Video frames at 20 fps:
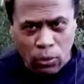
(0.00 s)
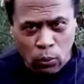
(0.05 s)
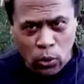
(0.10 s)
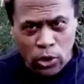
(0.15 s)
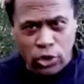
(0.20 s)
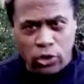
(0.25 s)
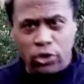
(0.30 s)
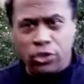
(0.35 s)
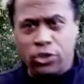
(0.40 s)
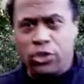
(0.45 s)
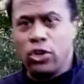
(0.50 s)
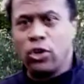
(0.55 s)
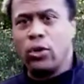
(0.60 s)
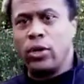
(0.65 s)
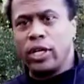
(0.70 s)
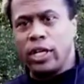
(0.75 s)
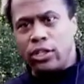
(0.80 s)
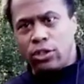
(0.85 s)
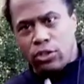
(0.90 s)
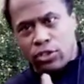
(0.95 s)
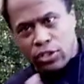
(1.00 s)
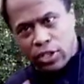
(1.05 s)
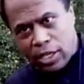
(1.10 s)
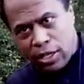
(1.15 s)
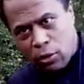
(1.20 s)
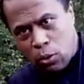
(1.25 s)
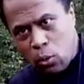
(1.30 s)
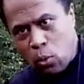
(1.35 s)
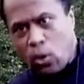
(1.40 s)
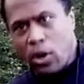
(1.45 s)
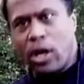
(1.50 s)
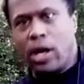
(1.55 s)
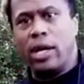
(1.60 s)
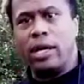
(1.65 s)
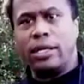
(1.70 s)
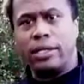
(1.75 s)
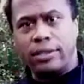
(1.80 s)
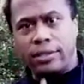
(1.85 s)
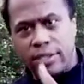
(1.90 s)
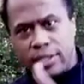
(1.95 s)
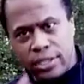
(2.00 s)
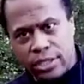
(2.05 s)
When you're doing it, you say one,